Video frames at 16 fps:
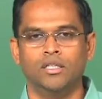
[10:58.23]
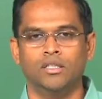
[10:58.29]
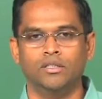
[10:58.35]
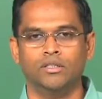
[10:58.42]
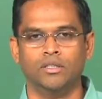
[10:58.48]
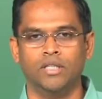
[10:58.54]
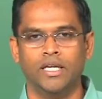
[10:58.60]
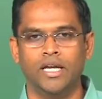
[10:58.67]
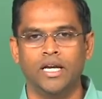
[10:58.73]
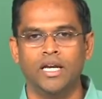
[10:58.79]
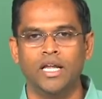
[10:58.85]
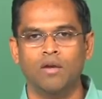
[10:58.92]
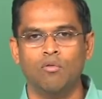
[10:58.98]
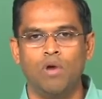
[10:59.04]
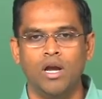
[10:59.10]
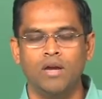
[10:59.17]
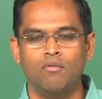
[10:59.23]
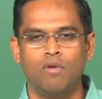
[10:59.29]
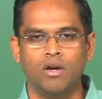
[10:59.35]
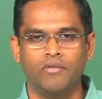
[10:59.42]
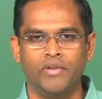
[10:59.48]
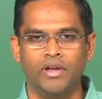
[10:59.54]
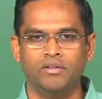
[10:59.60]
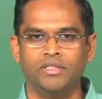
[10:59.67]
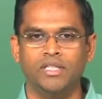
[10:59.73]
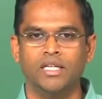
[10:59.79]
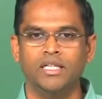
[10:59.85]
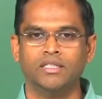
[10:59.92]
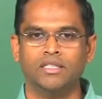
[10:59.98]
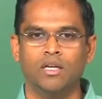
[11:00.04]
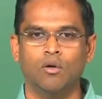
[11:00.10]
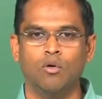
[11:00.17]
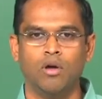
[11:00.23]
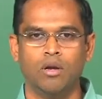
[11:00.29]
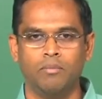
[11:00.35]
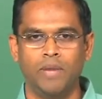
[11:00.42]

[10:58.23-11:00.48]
So, the earlier one what we have seen is a lower